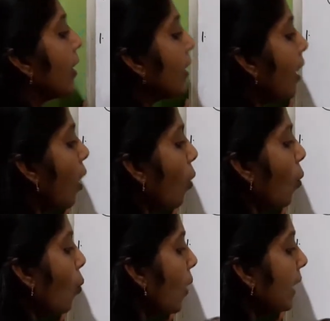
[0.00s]
Now,
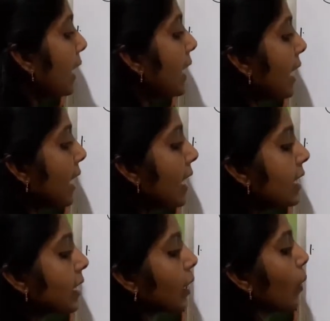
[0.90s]
when the key
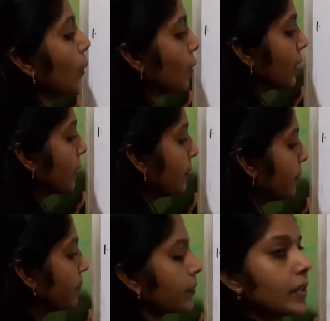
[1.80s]
is closed,
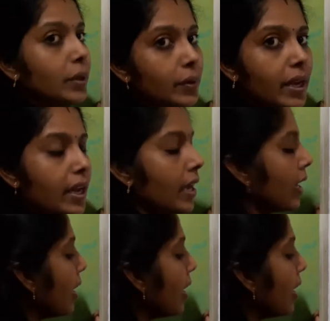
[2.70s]
okay.